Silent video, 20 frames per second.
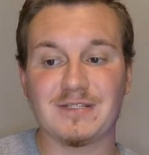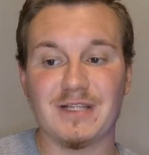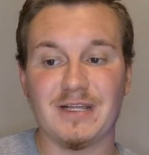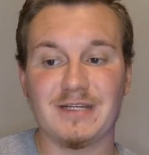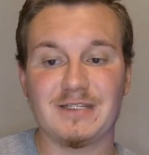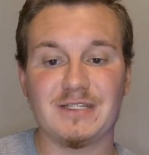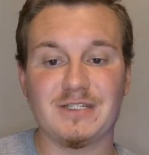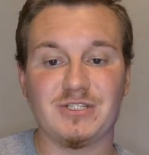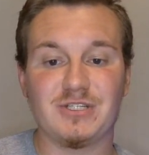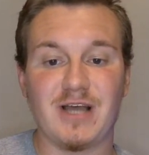
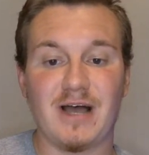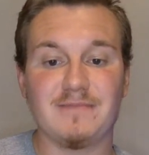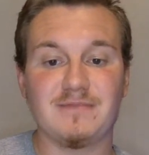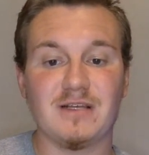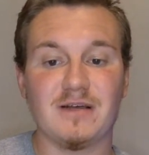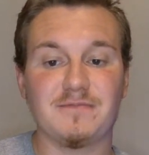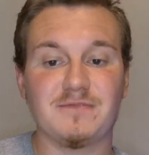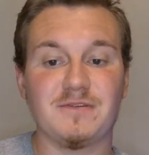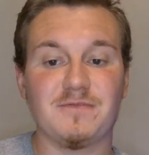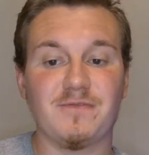LinkedIn Jobs
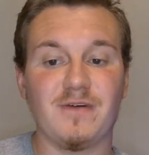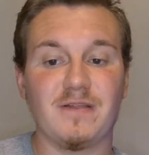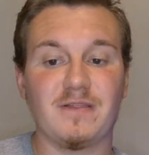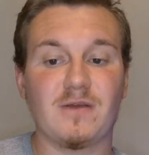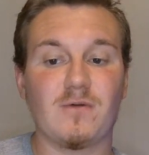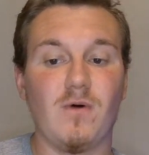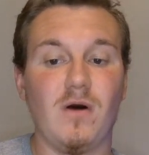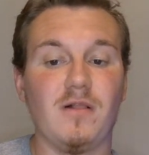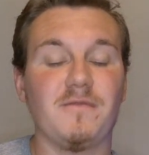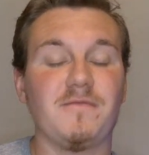helps you find the
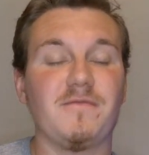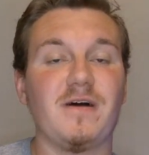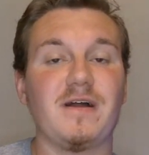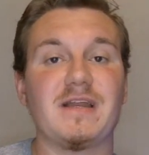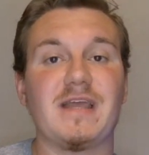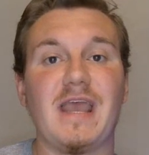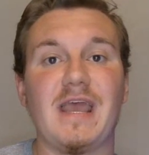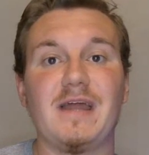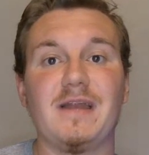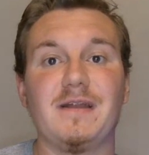qualified
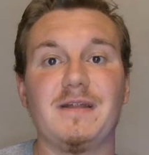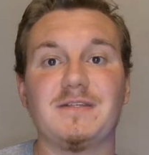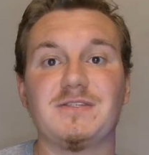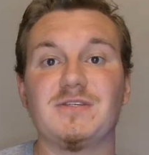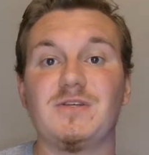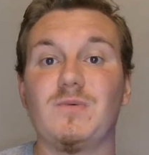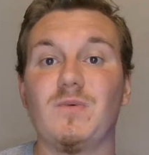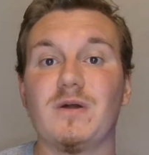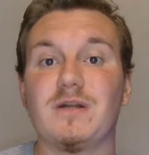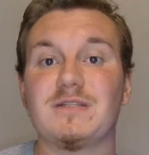candidates
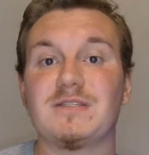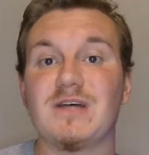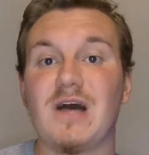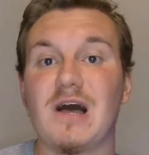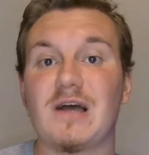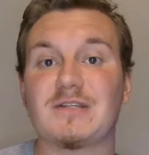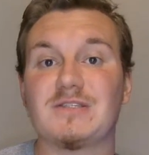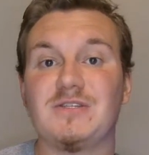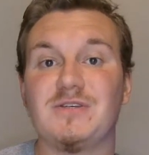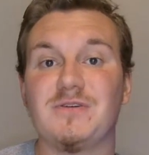you want to
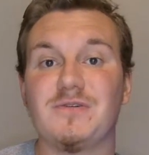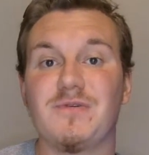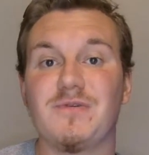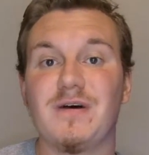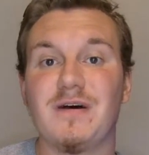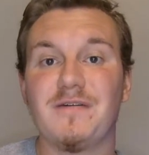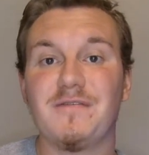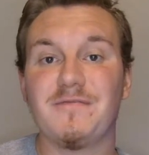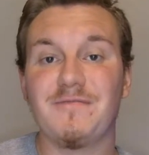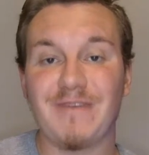talk to
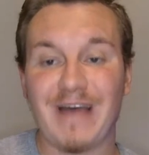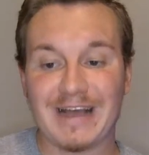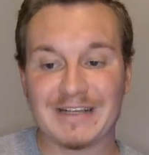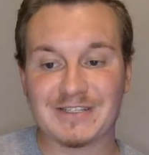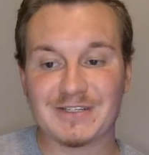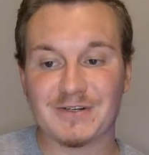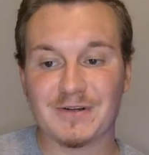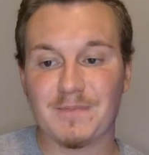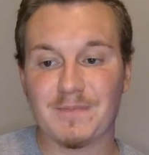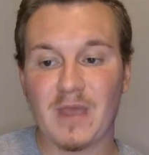
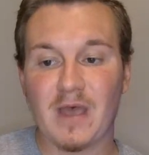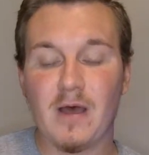faster.